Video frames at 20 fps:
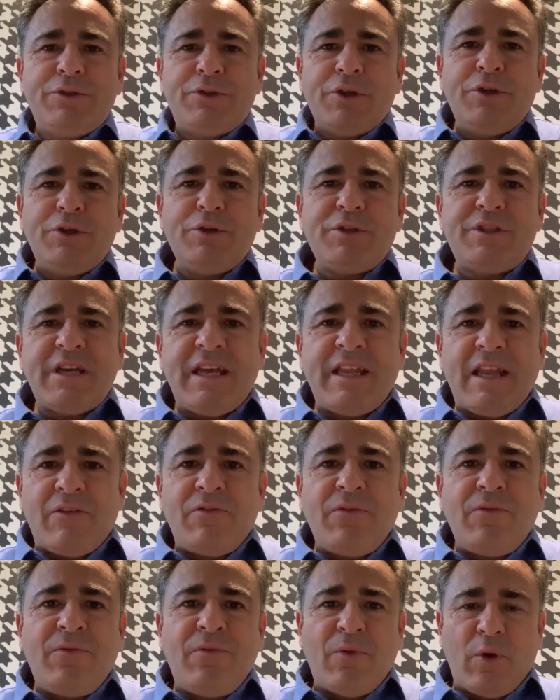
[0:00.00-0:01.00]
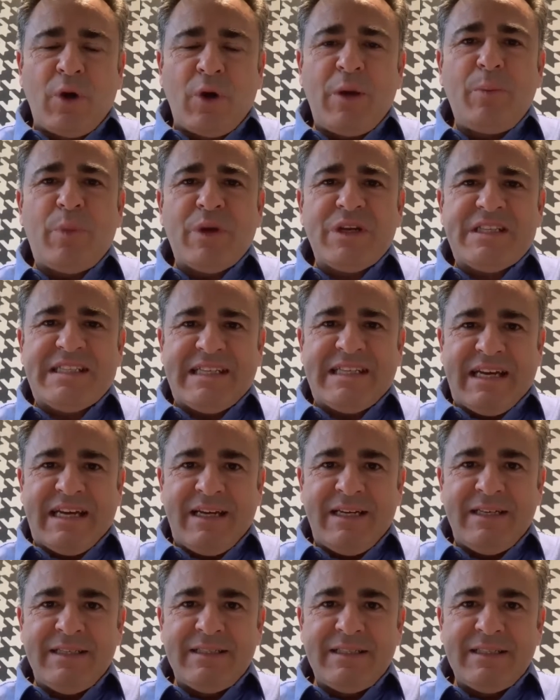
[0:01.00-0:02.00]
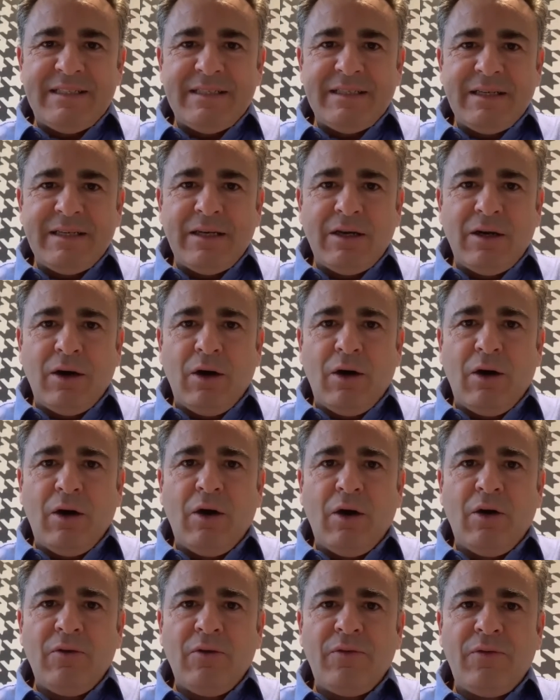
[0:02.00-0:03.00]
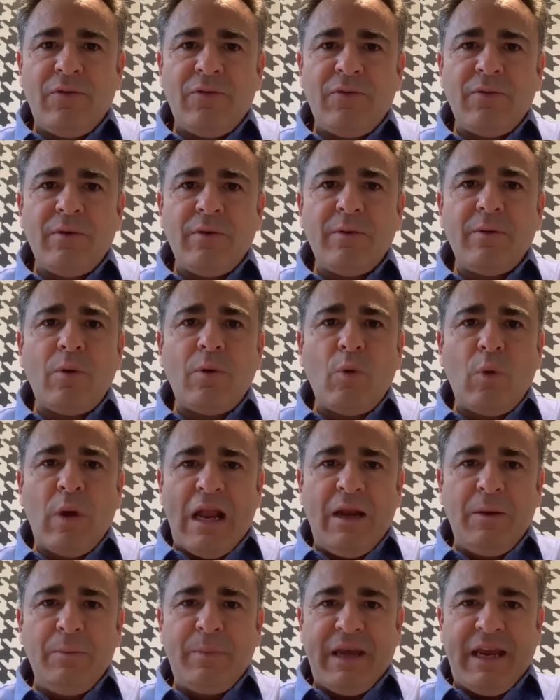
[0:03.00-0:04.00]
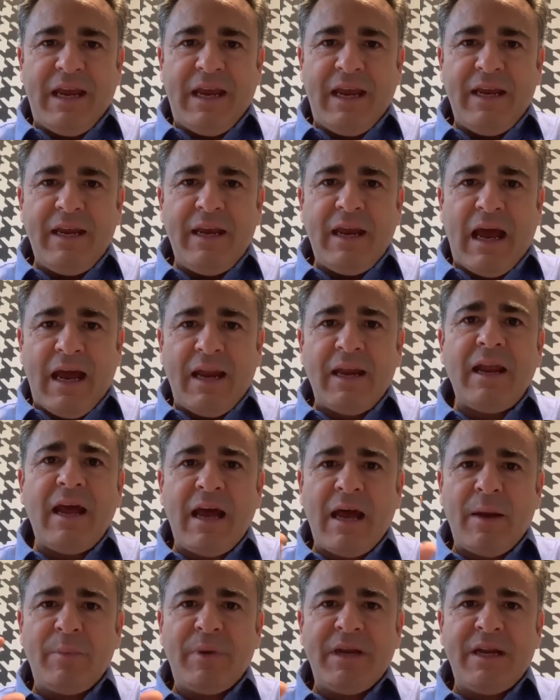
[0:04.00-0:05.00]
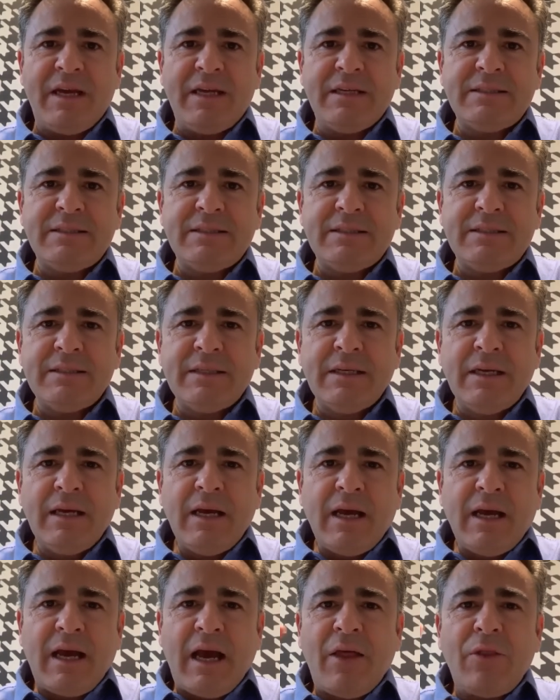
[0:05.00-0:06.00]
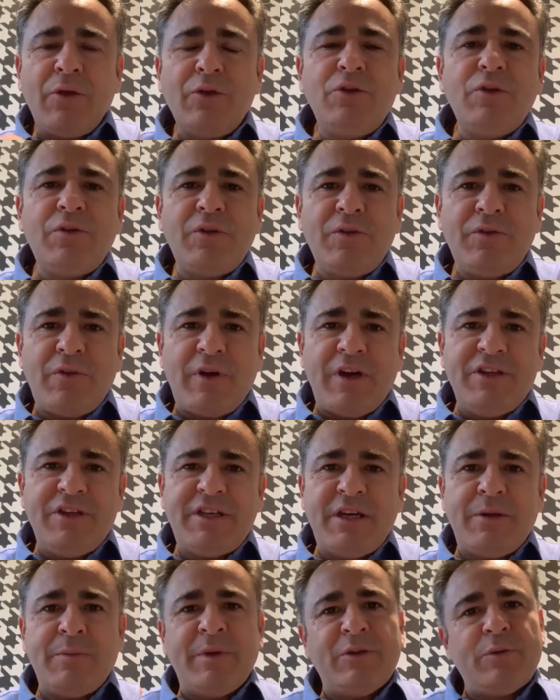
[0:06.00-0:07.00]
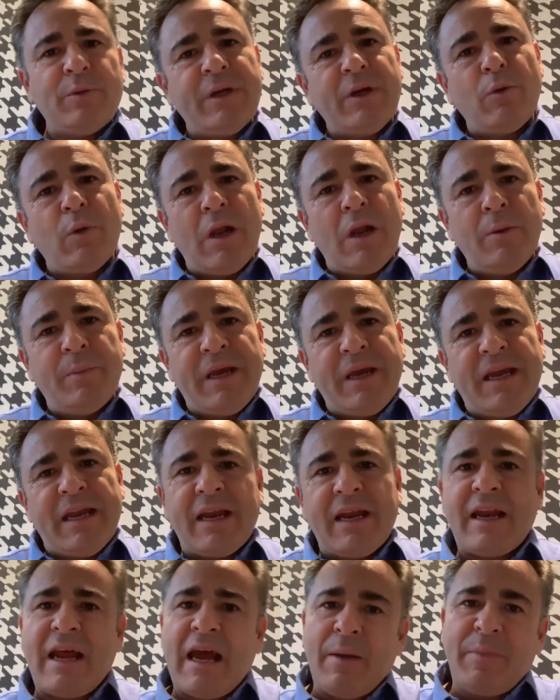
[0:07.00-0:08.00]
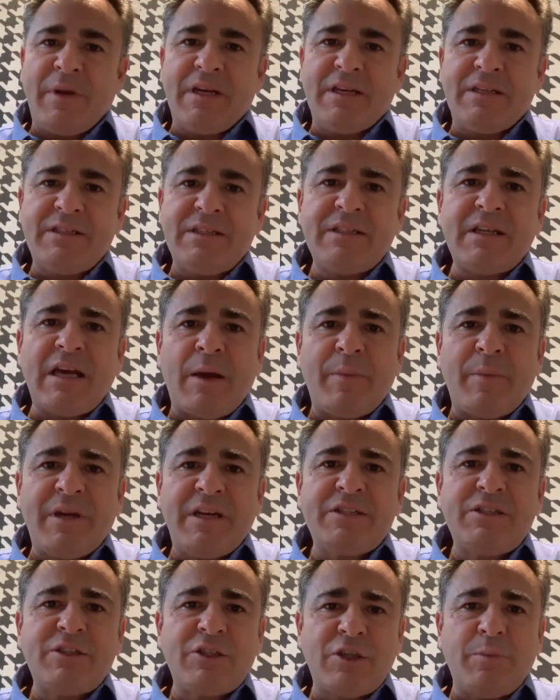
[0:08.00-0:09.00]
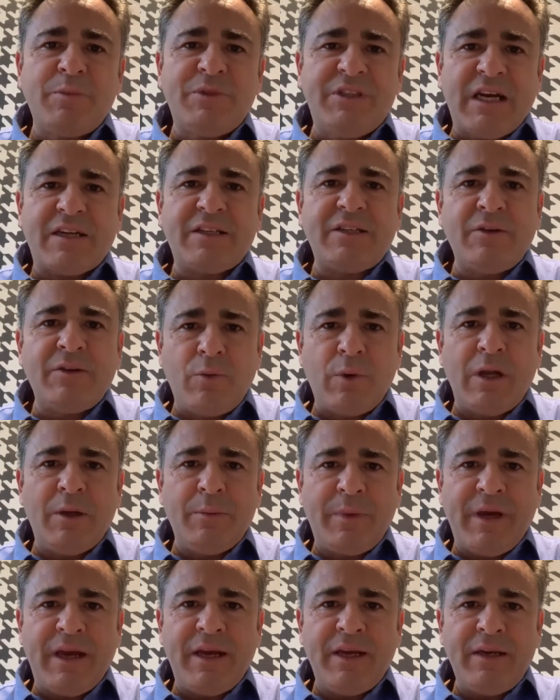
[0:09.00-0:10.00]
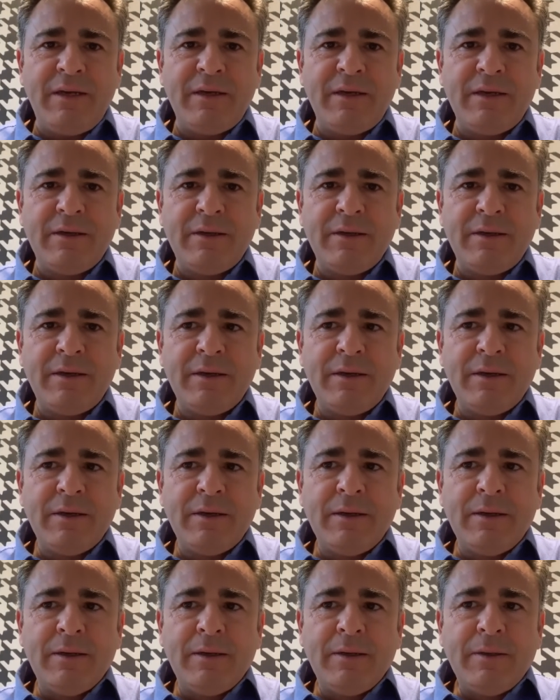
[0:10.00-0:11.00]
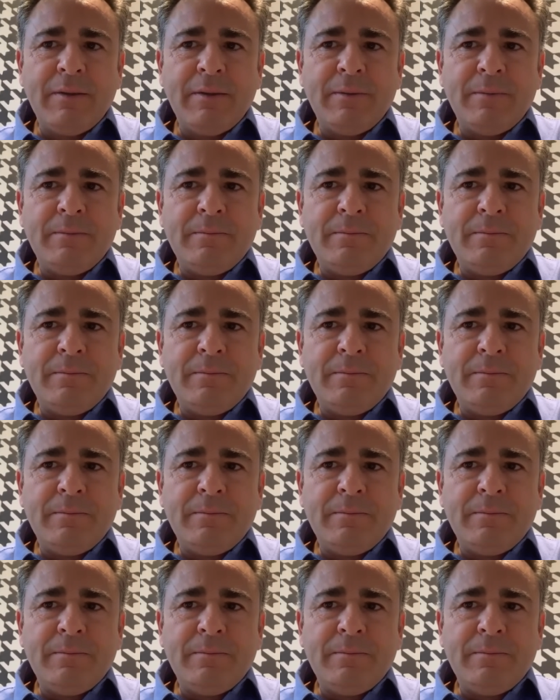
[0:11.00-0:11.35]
you say that 40% of well-being and happiness. How do you differentiate between well-being and happiness? Is happiness subjective well-being? Yeah,